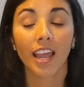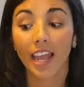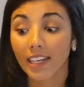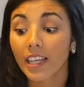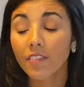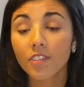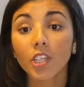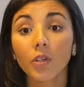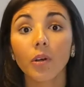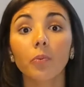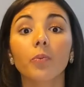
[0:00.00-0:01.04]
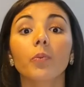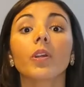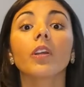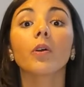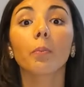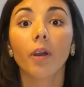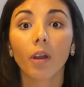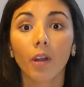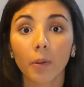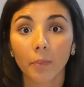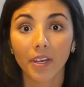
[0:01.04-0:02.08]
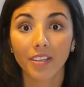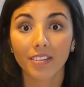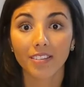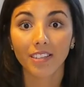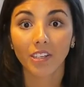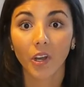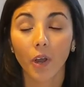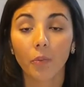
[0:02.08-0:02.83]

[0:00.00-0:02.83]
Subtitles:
and gives you a real purpose, you know,